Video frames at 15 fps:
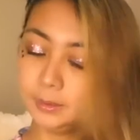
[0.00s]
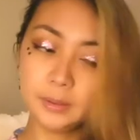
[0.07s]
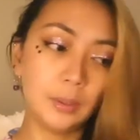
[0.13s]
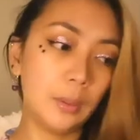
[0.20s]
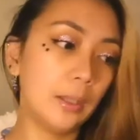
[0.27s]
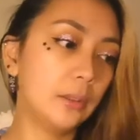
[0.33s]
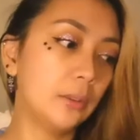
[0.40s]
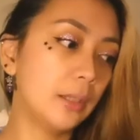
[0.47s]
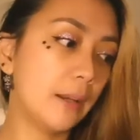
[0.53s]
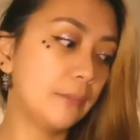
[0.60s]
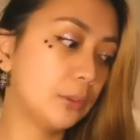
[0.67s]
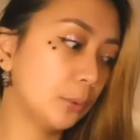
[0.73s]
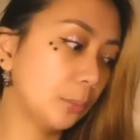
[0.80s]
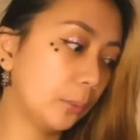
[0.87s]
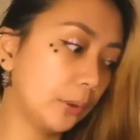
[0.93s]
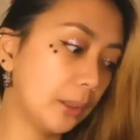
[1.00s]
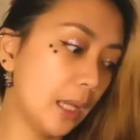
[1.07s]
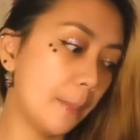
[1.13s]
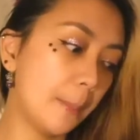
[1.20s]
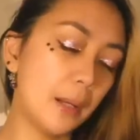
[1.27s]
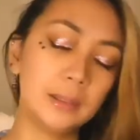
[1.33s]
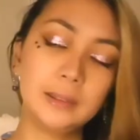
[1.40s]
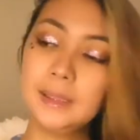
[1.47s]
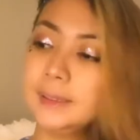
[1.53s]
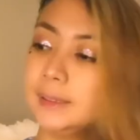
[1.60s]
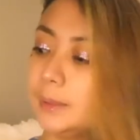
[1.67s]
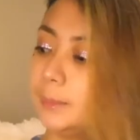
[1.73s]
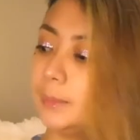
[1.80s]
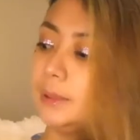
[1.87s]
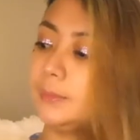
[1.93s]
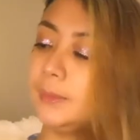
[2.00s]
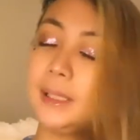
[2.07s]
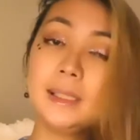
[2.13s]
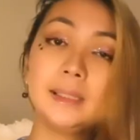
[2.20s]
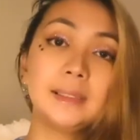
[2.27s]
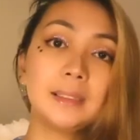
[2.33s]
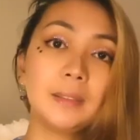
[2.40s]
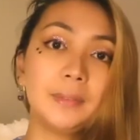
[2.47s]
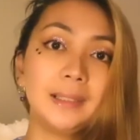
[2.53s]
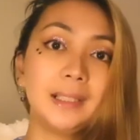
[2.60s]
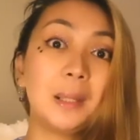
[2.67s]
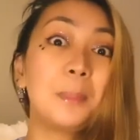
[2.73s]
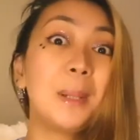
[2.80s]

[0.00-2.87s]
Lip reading: So I don't have to worry about customs fee and stuff like that.